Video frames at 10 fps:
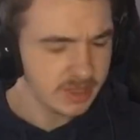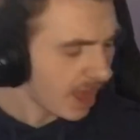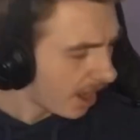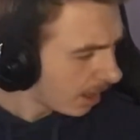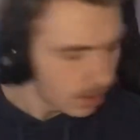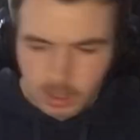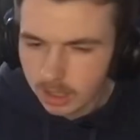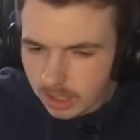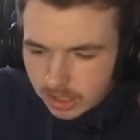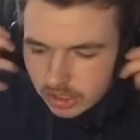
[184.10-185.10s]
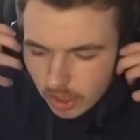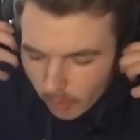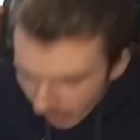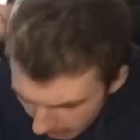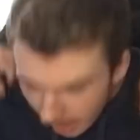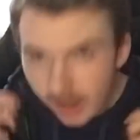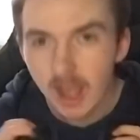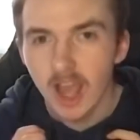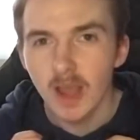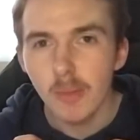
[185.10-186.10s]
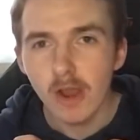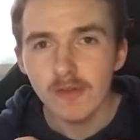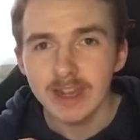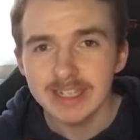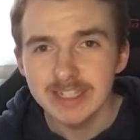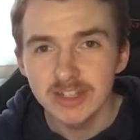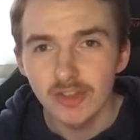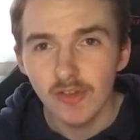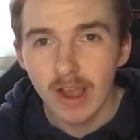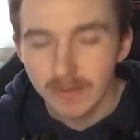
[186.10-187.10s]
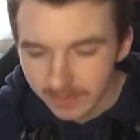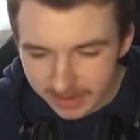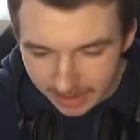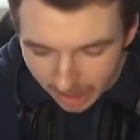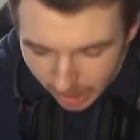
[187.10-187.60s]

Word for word: it there. Yo, am I reacting to the right thing?